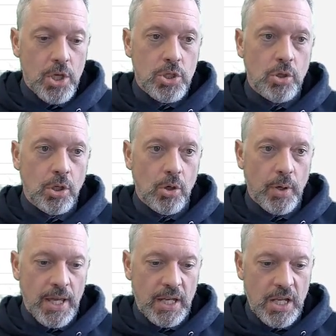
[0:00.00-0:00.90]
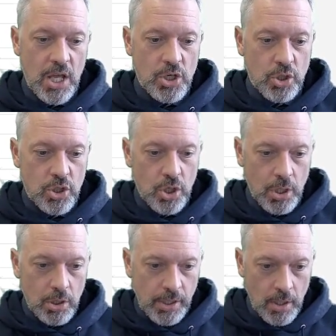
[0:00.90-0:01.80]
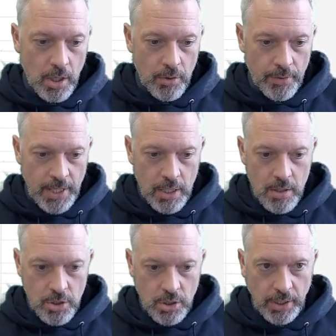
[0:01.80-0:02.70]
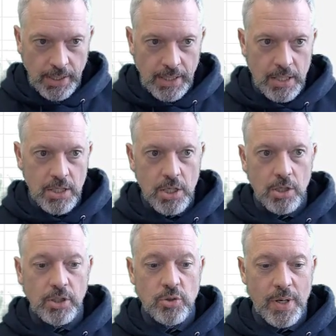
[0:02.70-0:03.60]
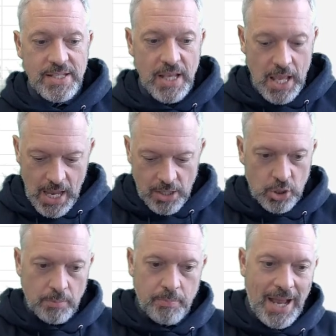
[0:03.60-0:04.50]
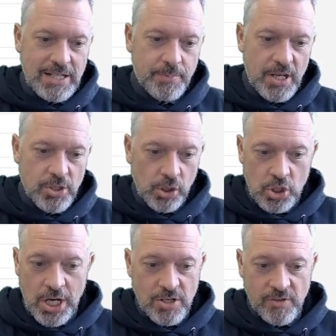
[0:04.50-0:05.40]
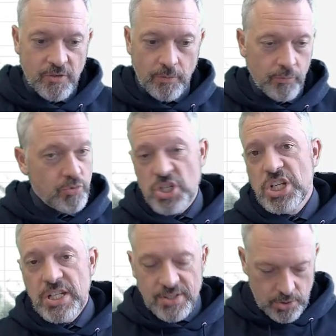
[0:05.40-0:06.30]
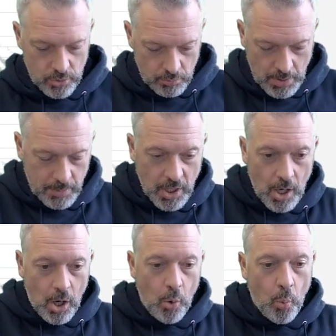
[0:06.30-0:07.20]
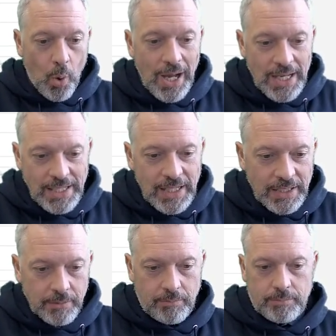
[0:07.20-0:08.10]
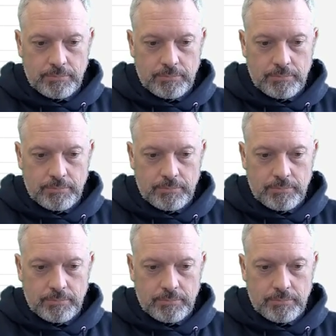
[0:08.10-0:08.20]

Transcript: you can go ahead and you can click on there and click again, click twice, and you can backspace and you can change this cheese to maybe Hawaiian.